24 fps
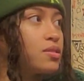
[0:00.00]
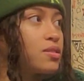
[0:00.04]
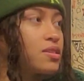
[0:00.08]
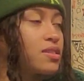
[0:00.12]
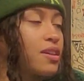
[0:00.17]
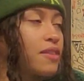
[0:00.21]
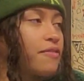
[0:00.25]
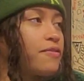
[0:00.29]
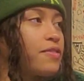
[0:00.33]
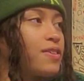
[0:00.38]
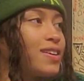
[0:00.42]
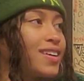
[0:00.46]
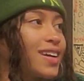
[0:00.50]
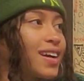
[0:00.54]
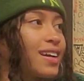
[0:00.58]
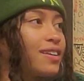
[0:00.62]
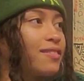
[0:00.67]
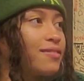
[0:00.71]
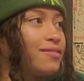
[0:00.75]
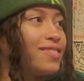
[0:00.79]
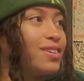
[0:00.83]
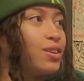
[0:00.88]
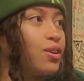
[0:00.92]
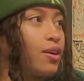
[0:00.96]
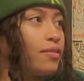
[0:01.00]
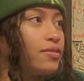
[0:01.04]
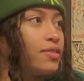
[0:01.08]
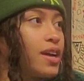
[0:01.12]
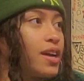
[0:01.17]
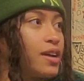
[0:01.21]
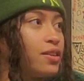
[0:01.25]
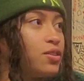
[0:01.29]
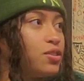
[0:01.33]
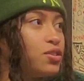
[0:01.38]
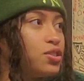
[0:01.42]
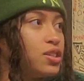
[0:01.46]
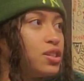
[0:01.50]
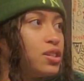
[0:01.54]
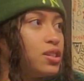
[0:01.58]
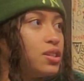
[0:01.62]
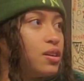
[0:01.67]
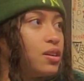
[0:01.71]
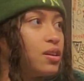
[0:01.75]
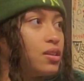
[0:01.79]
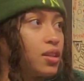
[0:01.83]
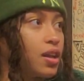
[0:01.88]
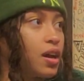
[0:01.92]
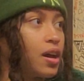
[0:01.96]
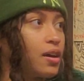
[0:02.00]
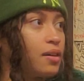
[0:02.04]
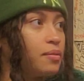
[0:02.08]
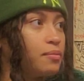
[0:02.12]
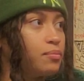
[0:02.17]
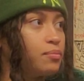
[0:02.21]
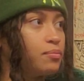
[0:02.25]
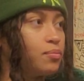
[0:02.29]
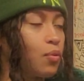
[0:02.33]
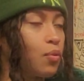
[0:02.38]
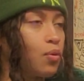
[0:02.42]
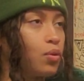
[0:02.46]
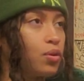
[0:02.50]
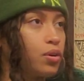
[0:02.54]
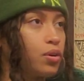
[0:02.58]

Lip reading: because I feel like I can feed off the energy a lot more.